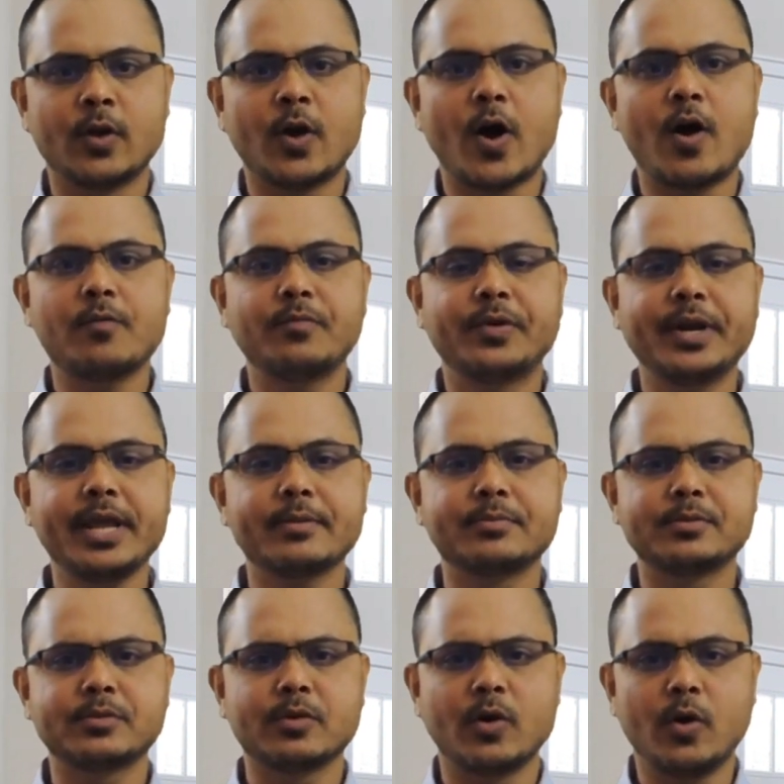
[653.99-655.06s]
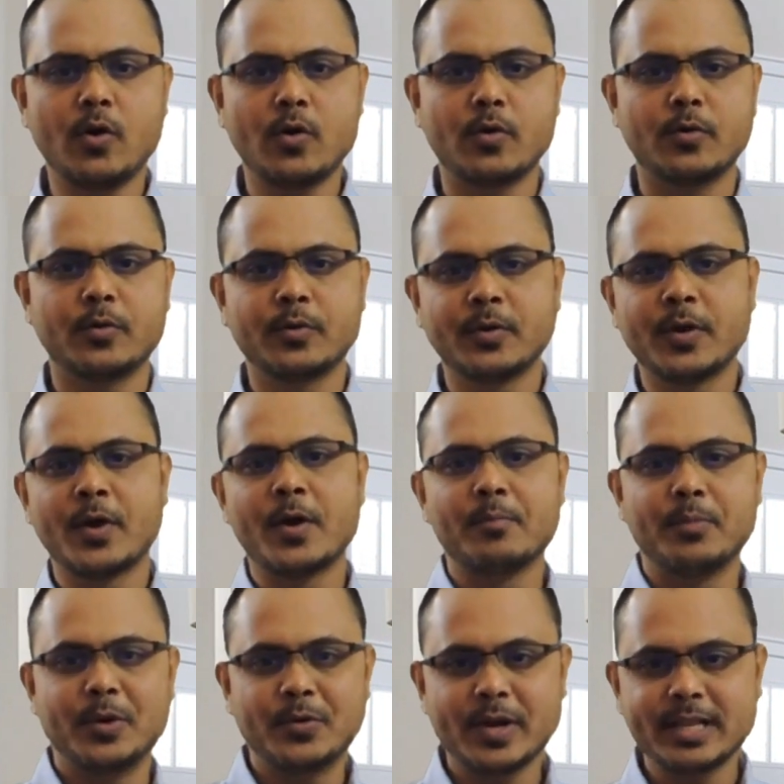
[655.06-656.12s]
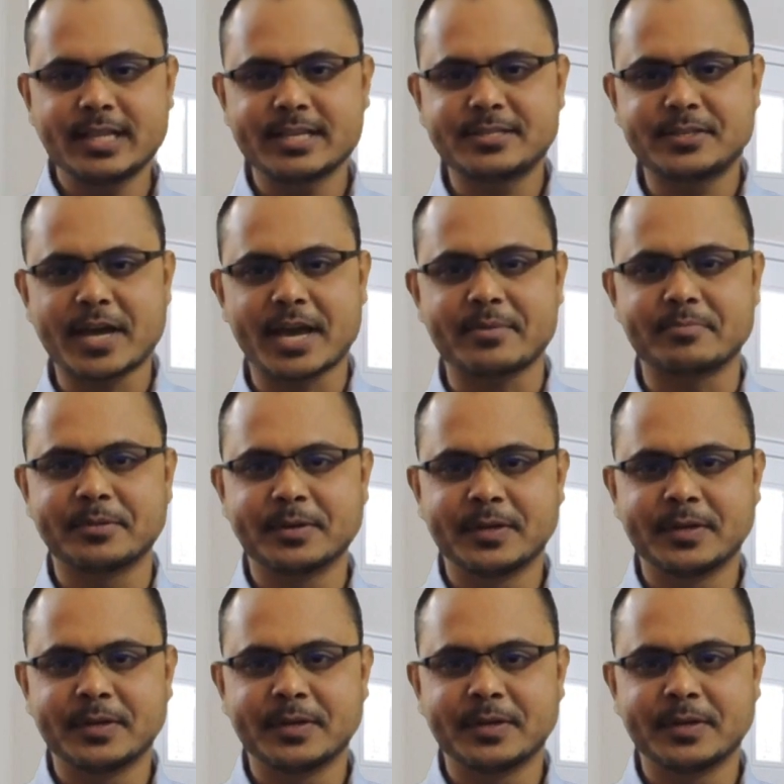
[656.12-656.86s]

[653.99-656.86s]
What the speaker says: of grapes, oh, plural this time,